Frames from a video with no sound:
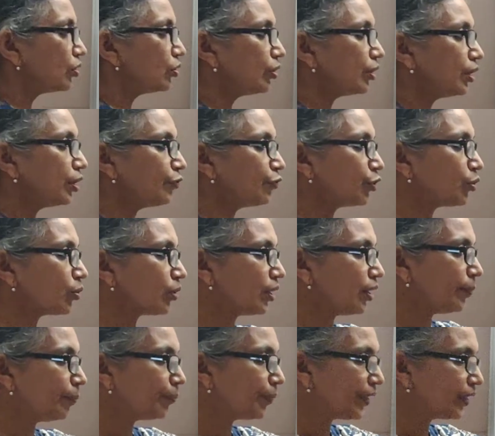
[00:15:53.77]
So if you
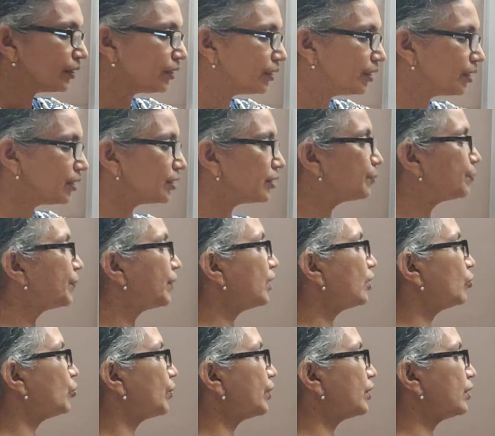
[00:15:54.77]
compare this
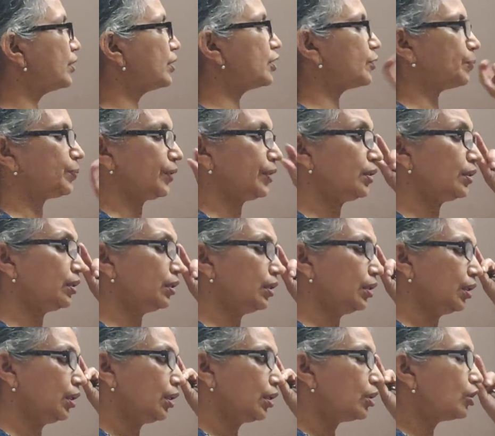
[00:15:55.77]
speed with this
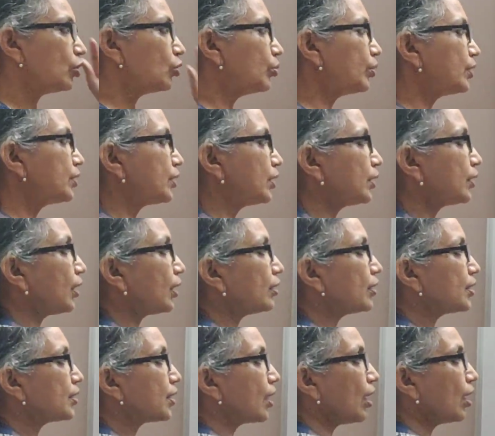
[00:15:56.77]
speed, you will see
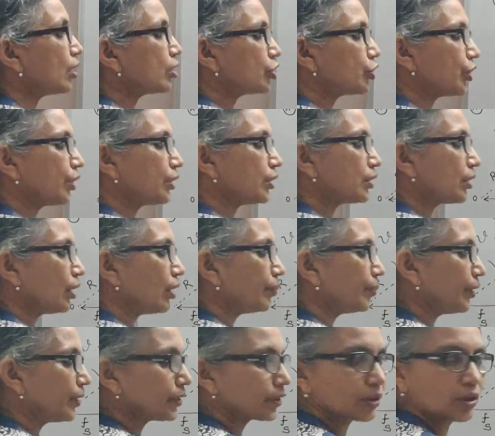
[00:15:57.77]
that this Rg
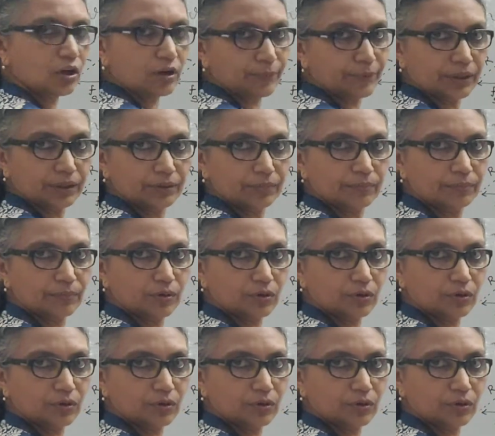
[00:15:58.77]
term is common,